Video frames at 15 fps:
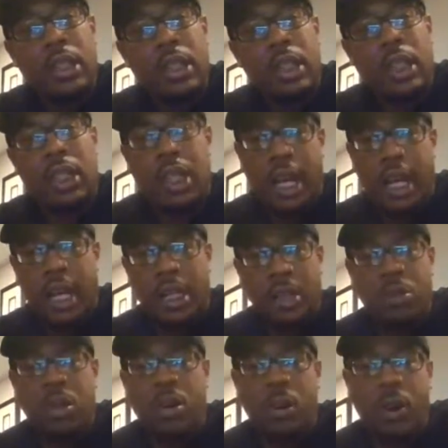And Diana
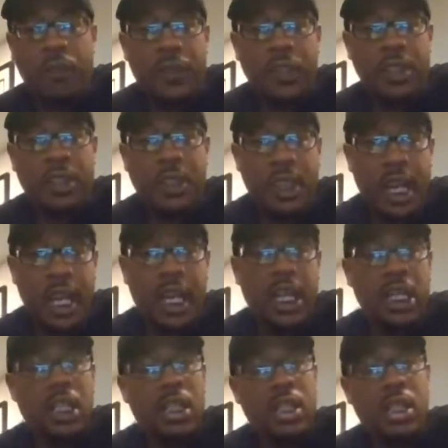would often
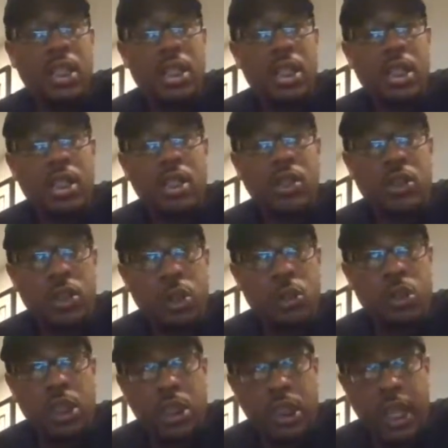say to
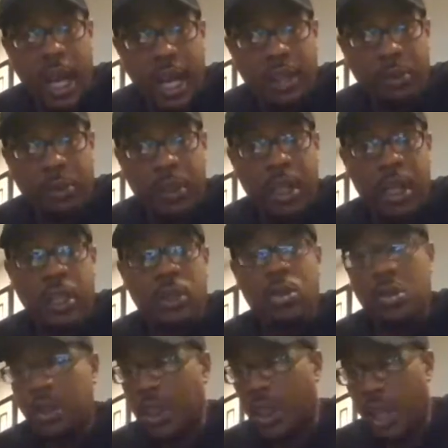this Catherine lady,
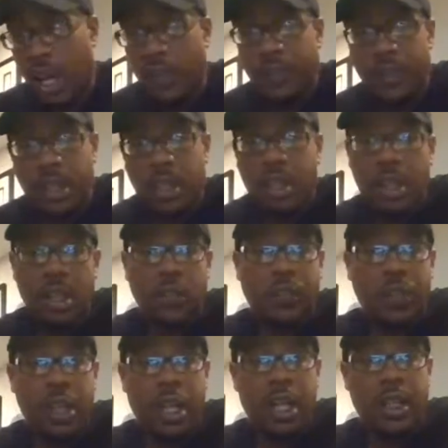who was a confidant of hers
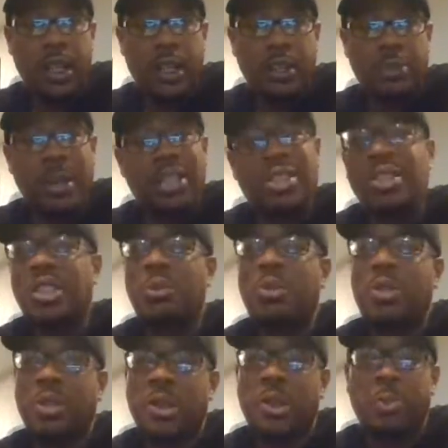for 9 years, basically she
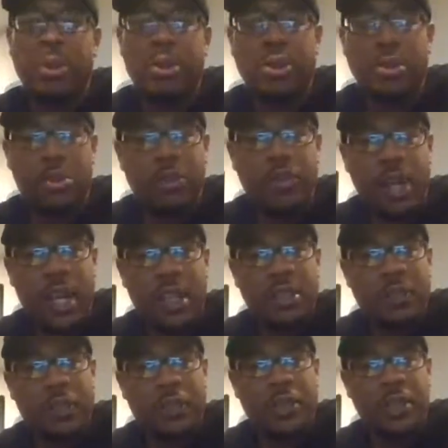was her spiritual
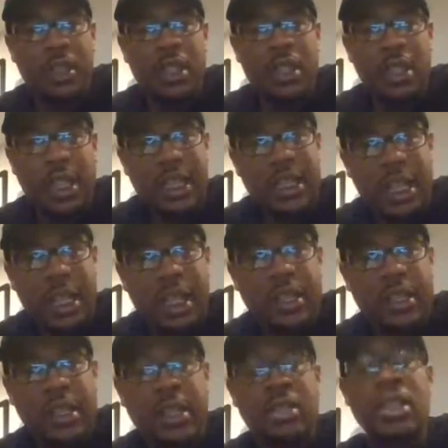advisor for like 9
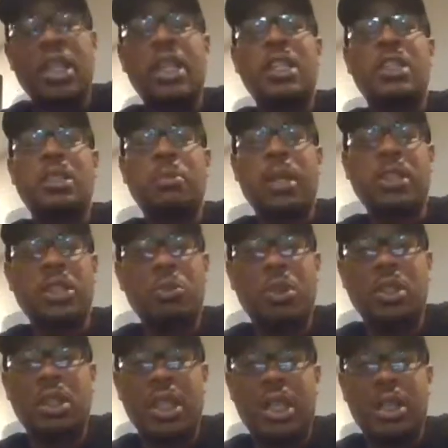years. She basically
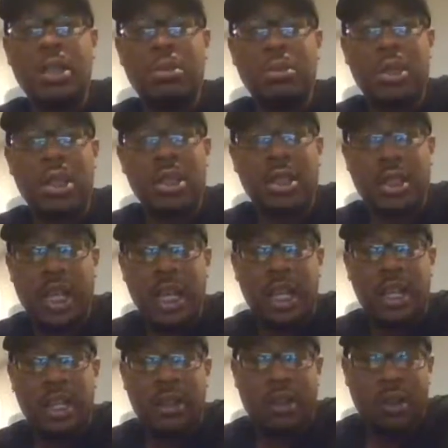would tell them and say,
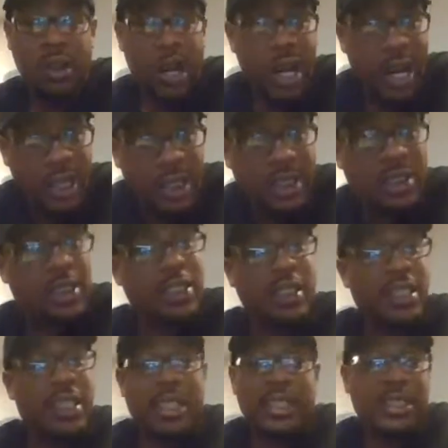in all honesty,
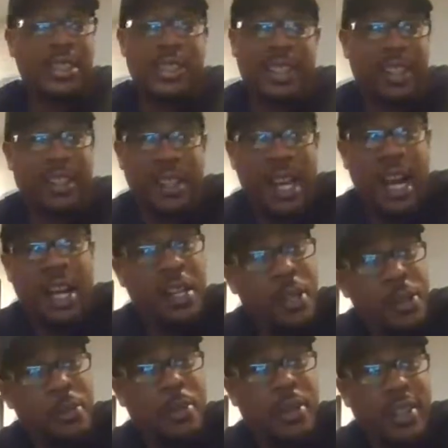they're not
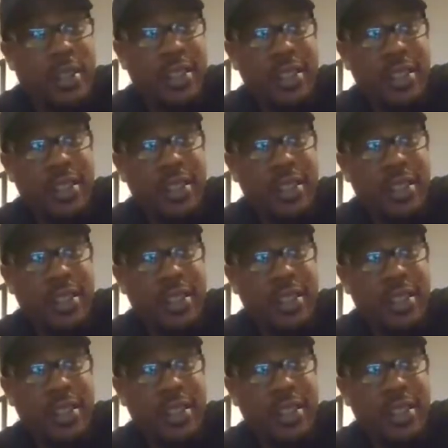human.